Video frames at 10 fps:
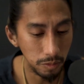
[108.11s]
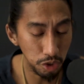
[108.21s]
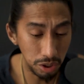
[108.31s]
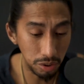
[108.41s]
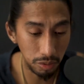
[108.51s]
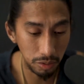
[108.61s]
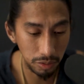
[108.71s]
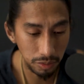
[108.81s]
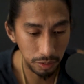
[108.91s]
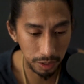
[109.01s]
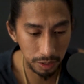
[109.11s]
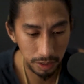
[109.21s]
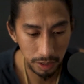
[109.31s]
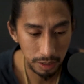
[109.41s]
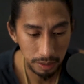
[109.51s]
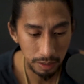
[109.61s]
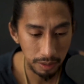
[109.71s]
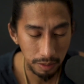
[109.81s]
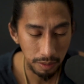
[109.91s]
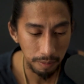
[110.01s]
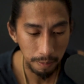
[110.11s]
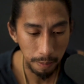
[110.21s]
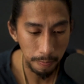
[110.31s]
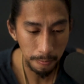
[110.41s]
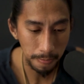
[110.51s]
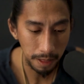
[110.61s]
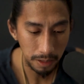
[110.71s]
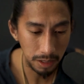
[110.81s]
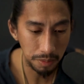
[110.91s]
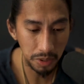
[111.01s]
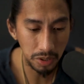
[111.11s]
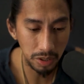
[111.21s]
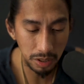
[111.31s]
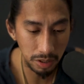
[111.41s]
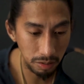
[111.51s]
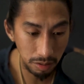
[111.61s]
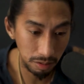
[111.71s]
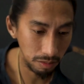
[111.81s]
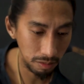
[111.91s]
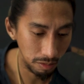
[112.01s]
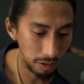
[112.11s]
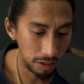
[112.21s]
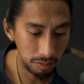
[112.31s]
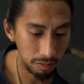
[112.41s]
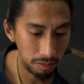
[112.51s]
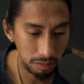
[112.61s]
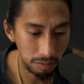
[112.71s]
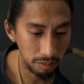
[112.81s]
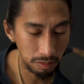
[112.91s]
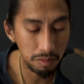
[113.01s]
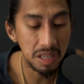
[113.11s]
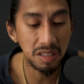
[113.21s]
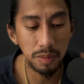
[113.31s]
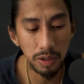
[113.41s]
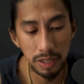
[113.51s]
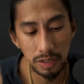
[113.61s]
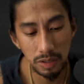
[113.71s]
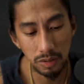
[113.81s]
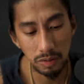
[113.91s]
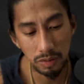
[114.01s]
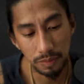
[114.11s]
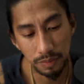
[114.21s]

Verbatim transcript: which is cool right hmm. this person is you know what mesmerize you.